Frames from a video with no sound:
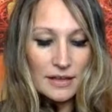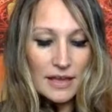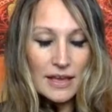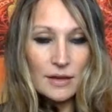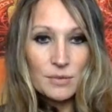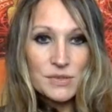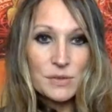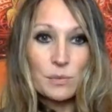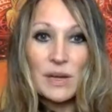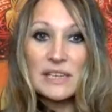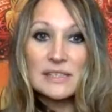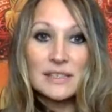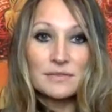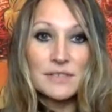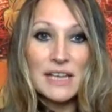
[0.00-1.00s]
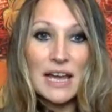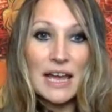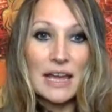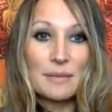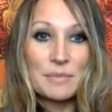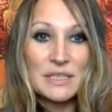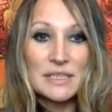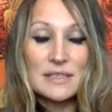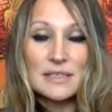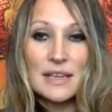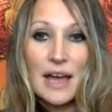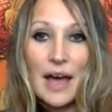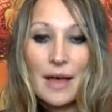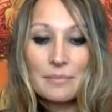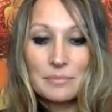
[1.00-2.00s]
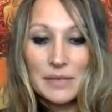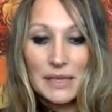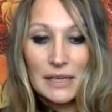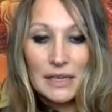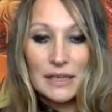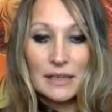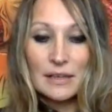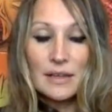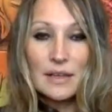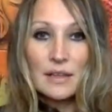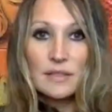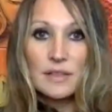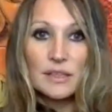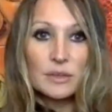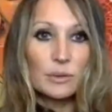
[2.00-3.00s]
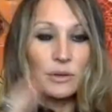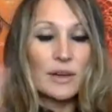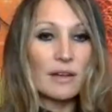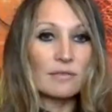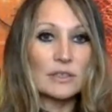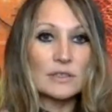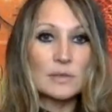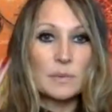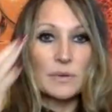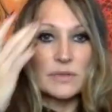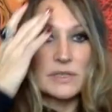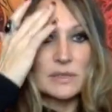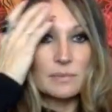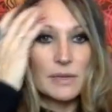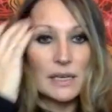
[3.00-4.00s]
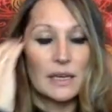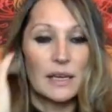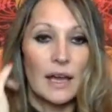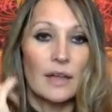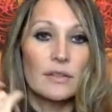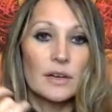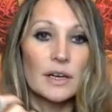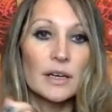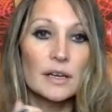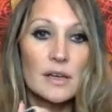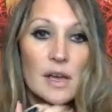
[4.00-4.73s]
it was a waste of time. It does not mean that you were never supposed to be together.